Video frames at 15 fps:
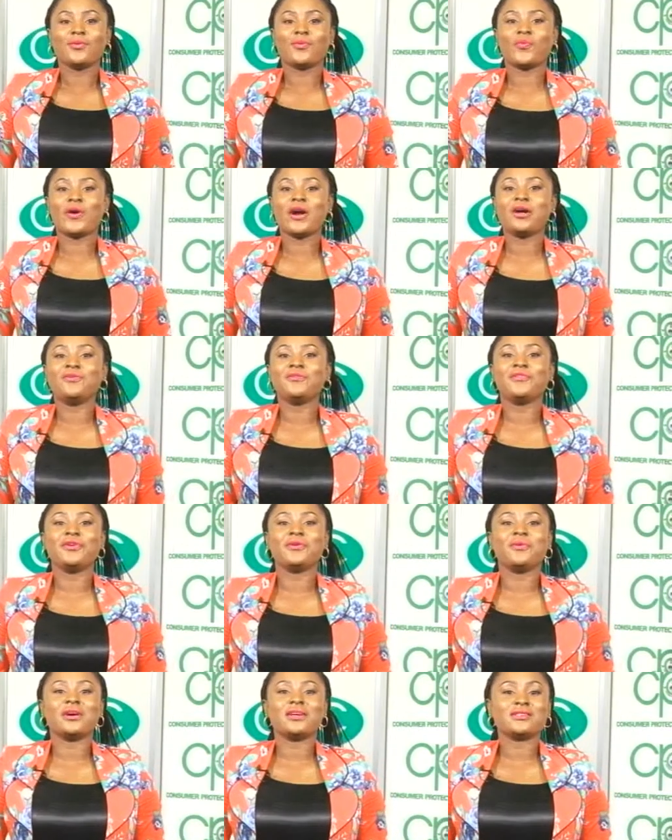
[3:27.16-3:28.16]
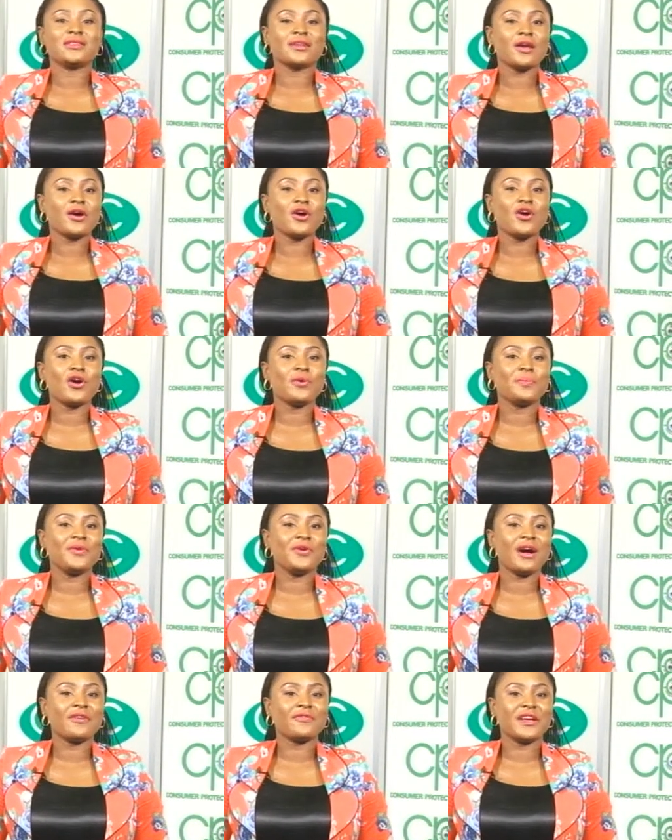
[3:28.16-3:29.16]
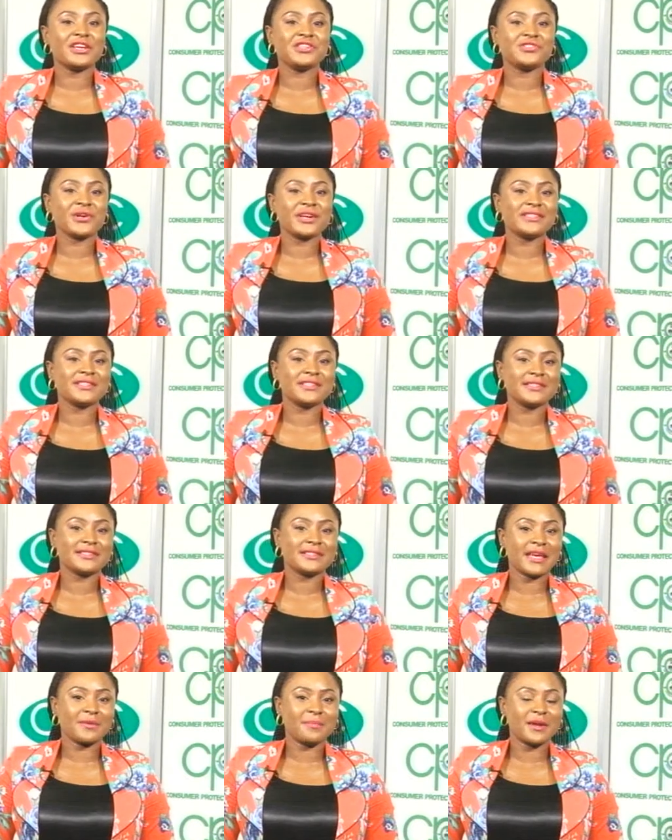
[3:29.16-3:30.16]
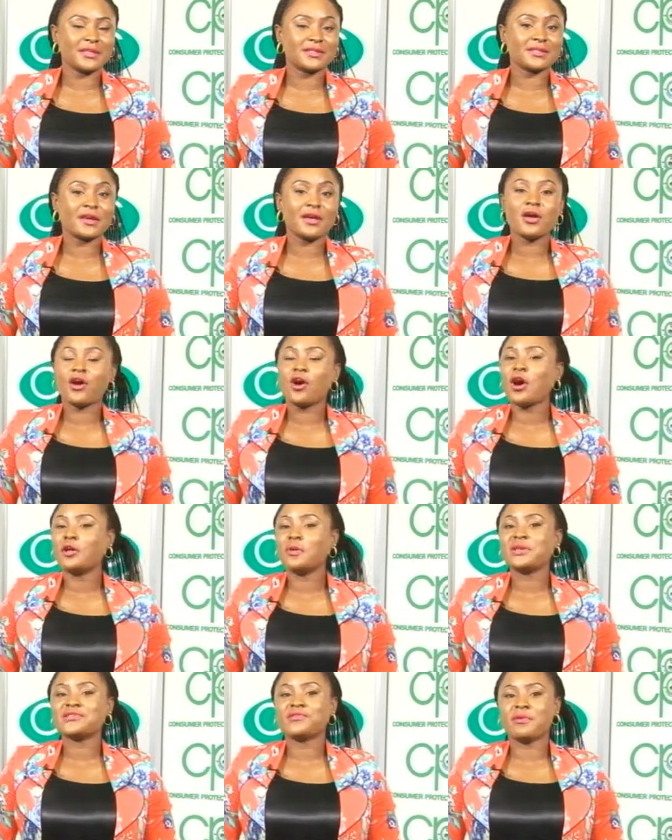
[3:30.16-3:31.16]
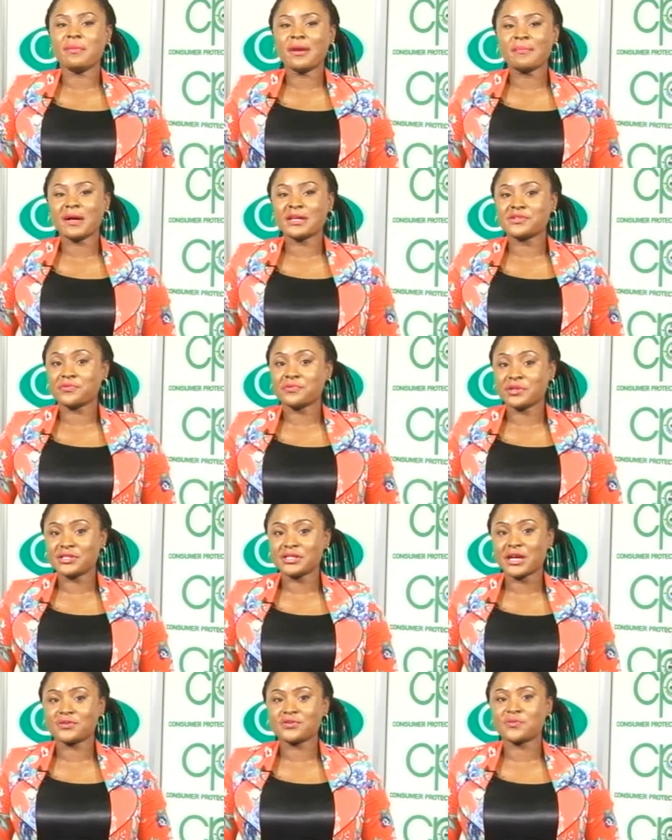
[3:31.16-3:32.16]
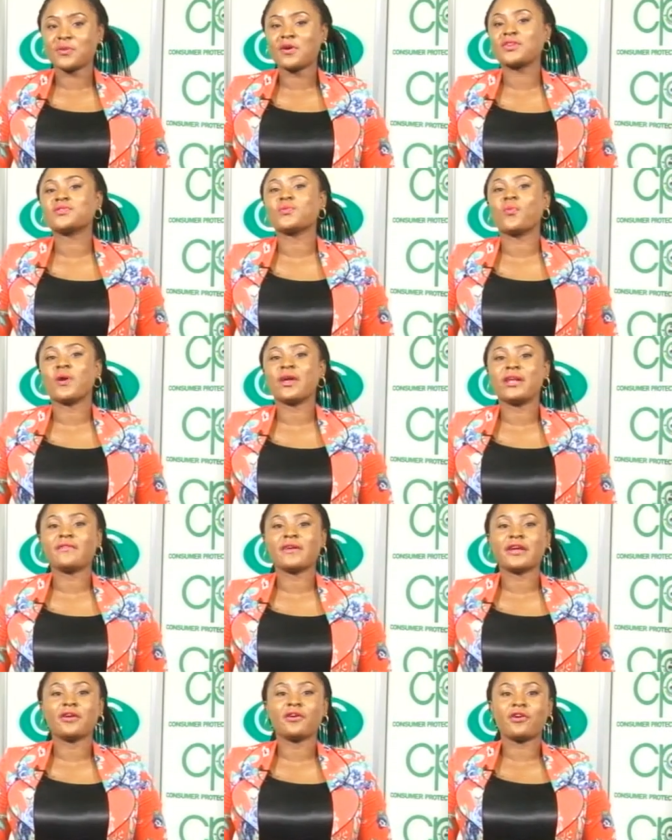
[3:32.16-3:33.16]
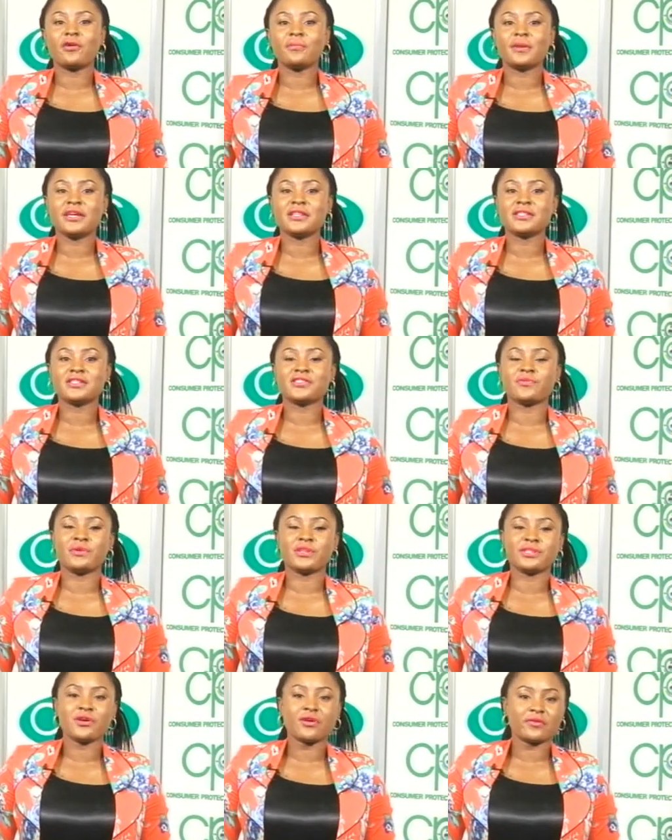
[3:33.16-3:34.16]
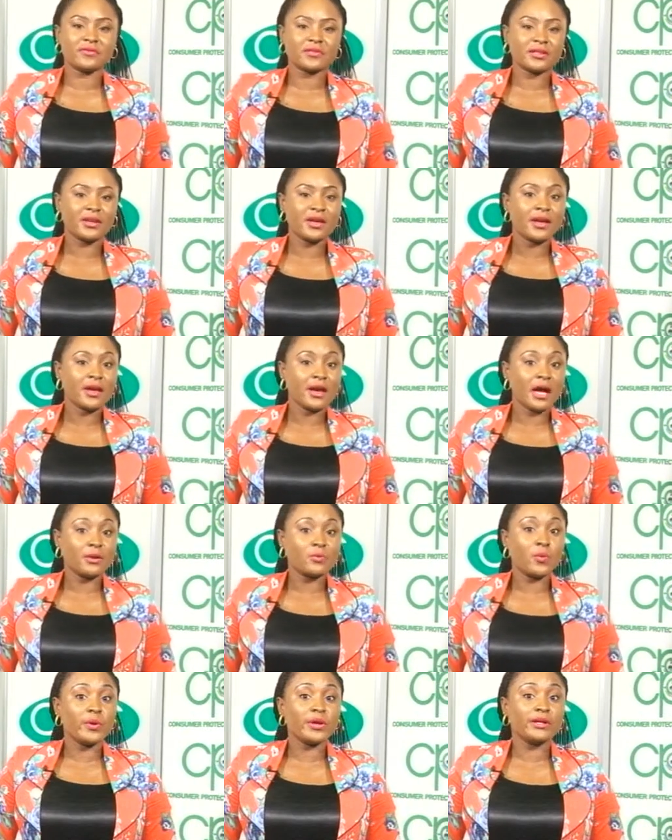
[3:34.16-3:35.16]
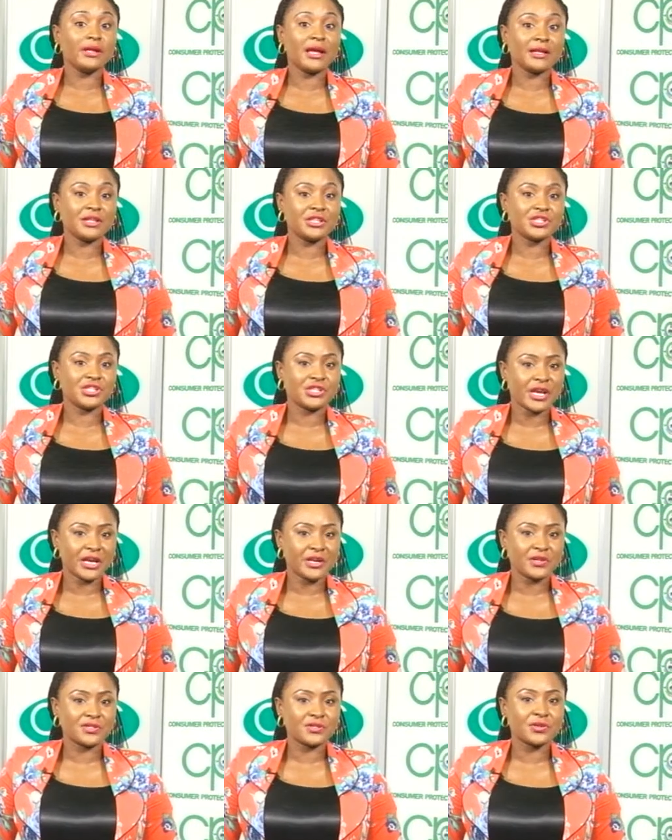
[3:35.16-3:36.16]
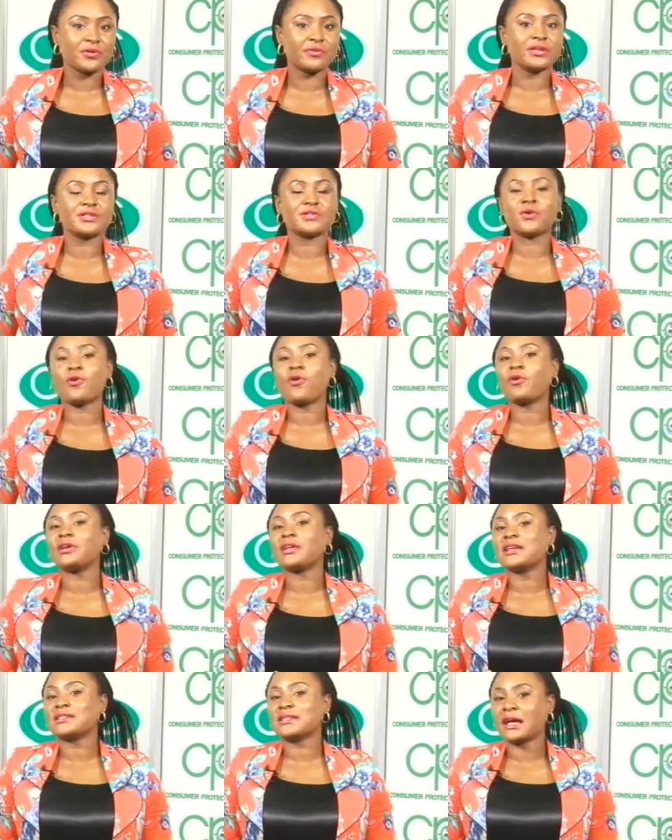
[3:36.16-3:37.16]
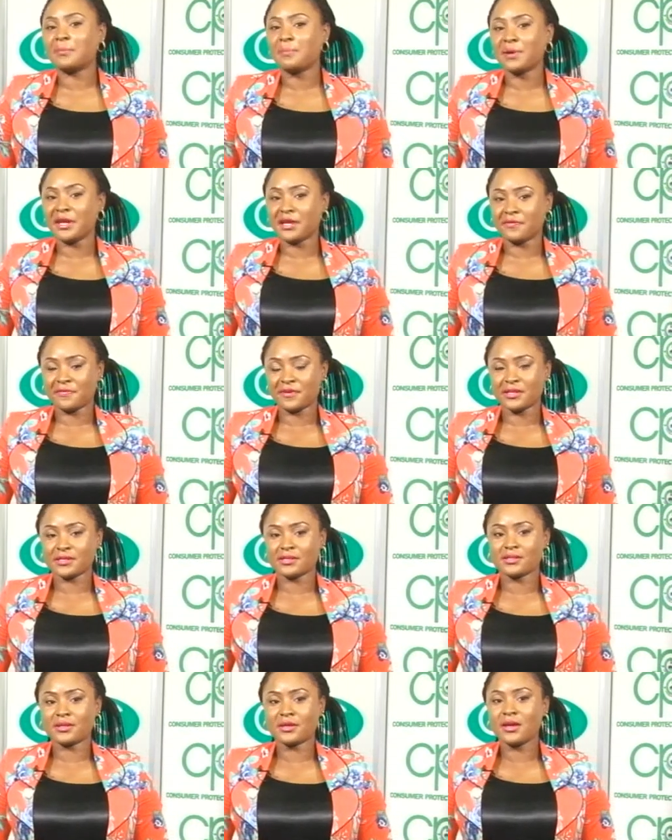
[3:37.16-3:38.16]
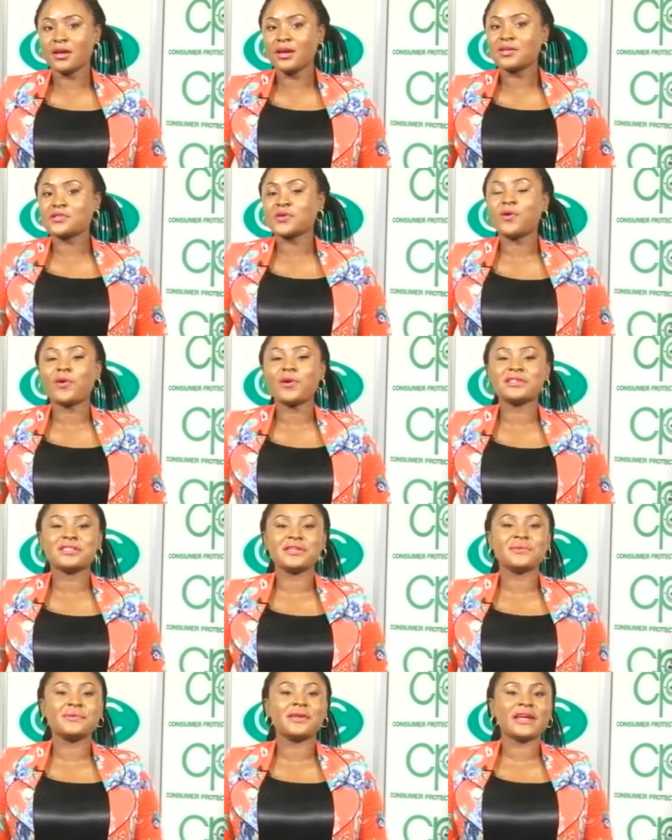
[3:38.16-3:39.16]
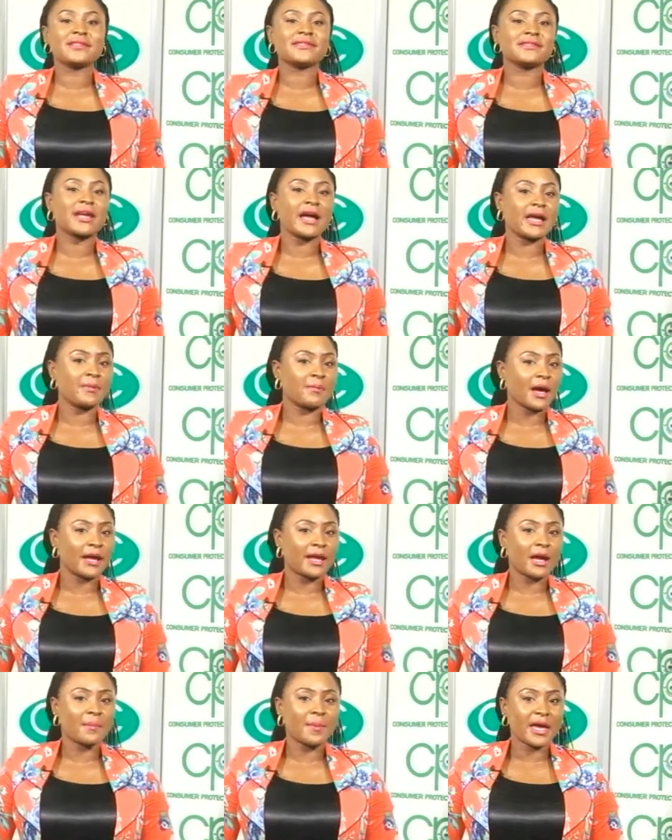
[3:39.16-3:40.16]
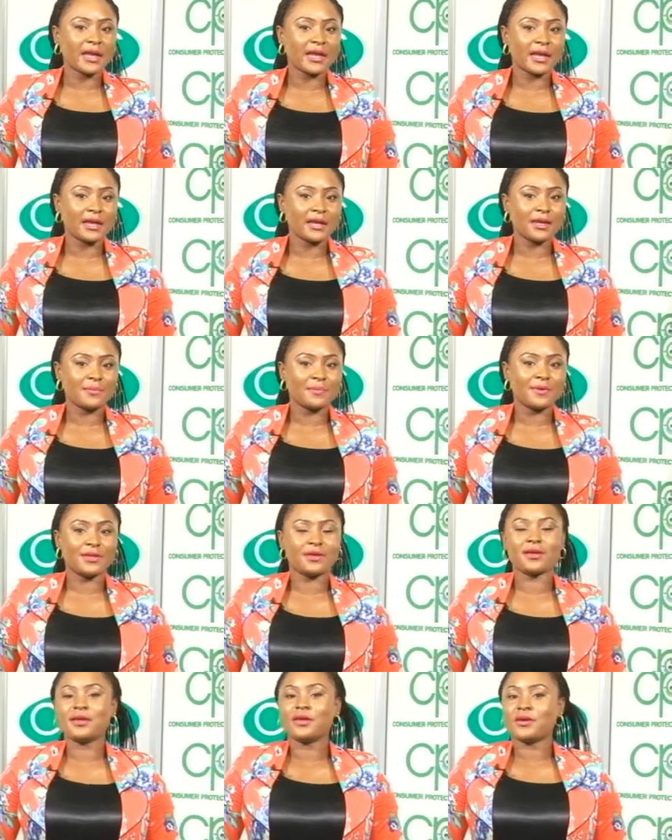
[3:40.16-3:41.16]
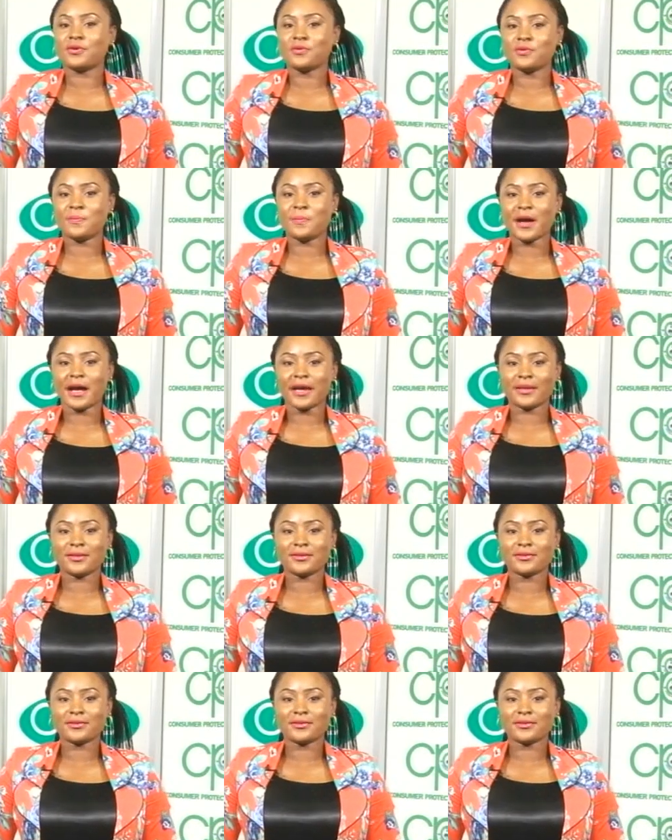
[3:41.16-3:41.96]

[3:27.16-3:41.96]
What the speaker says: Well, viewers, hope you have enjoyed this segment. Always remember to reach out to us whenever your complaint is resolved, and we will gladly share your story so others can benefit. So until next time, I am NAAB. Goodbye.